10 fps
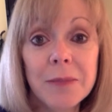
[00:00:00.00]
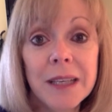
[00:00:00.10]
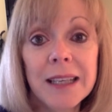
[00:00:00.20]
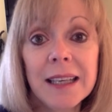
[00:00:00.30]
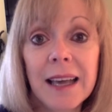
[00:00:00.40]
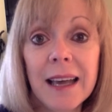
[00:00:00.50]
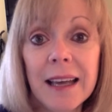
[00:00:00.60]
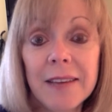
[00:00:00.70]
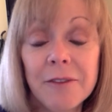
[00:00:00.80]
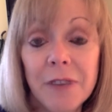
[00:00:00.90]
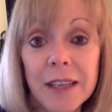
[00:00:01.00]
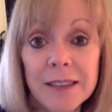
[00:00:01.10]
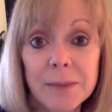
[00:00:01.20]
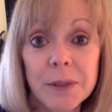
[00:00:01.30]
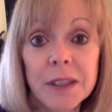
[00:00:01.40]
me at
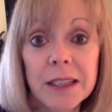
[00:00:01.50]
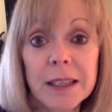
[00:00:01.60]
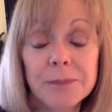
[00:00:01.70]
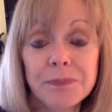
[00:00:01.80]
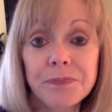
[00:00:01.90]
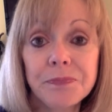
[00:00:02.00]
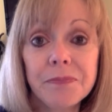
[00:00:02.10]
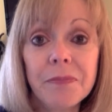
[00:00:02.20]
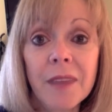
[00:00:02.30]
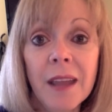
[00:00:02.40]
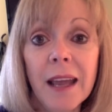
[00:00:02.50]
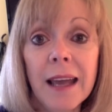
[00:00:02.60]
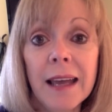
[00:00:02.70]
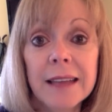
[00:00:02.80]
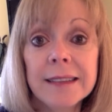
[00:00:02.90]
Facebook
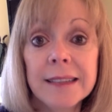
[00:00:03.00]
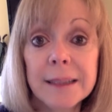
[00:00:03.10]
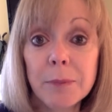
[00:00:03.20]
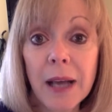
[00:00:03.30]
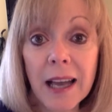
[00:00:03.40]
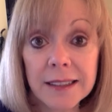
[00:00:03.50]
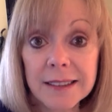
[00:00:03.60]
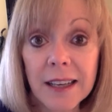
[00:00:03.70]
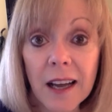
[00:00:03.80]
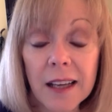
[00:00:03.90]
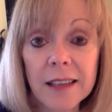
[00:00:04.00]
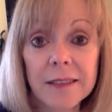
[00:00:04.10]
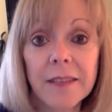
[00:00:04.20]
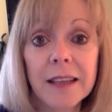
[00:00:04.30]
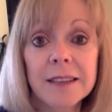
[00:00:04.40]
at T Blackstock,
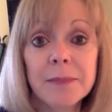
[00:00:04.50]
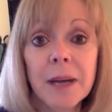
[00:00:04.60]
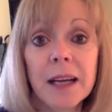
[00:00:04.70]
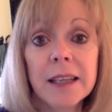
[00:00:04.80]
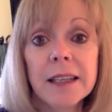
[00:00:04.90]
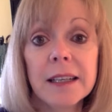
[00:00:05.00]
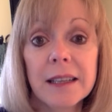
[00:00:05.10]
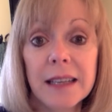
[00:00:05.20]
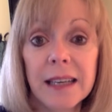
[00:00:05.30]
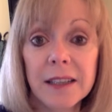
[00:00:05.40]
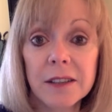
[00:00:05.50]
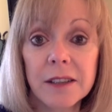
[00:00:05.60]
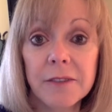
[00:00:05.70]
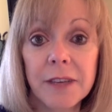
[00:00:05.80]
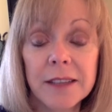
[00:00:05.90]
That's my handle
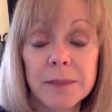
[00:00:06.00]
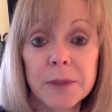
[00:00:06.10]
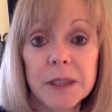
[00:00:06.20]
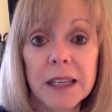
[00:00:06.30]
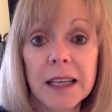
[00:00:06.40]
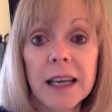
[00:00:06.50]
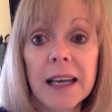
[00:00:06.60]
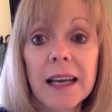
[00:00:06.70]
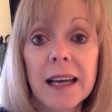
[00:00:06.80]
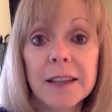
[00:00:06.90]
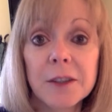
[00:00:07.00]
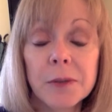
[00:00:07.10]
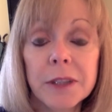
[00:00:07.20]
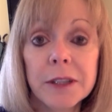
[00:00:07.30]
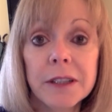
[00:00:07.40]
at Facebook. At
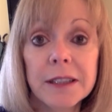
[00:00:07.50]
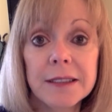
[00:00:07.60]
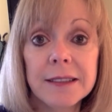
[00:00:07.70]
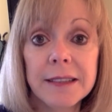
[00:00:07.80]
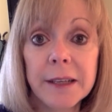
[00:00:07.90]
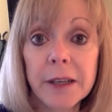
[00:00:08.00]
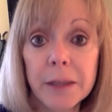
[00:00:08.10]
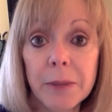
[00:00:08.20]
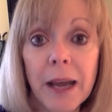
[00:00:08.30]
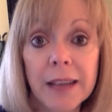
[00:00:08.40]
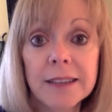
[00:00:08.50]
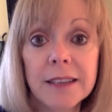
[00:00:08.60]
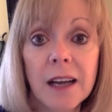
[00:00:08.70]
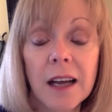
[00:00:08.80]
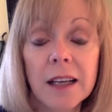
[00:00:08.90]
Twitter, it's Terri
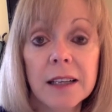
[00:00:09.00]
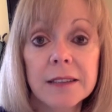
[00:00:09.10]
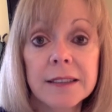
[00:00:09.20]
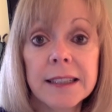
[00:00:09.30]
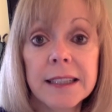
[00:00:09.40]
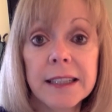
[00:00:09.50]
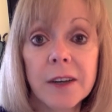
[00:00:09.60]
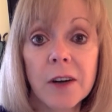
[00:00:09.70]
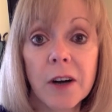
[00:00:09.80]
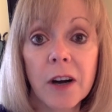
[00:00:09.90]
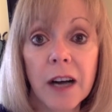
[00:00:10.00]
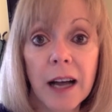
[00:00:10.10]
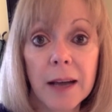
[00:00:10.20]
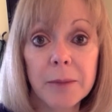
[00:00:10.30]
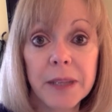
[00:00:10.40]
Blackstock,
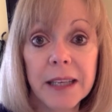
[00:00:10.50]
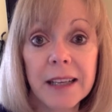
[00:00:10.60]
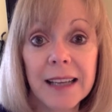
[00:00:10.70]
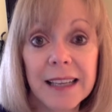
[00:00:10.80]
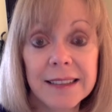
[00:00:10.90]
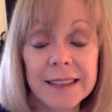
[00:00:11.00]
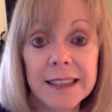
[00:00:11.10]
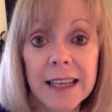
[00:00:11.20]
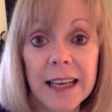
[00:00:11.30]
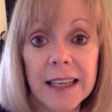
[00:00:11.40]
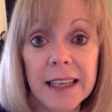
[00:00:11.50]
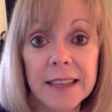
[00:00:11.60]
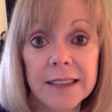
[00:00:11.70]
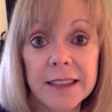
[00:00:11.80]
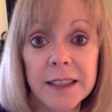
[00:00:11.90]

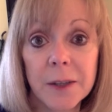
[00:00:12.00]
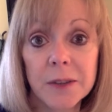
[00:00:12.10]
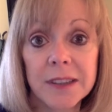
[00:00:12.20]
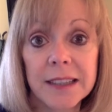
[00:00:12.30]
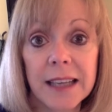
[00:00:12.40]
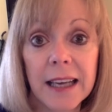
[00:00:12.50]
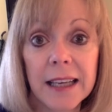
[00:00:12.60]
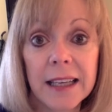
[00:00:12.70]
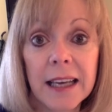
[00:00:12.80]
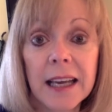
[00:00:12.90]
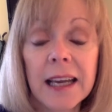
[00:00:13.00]
TerriBlackstock.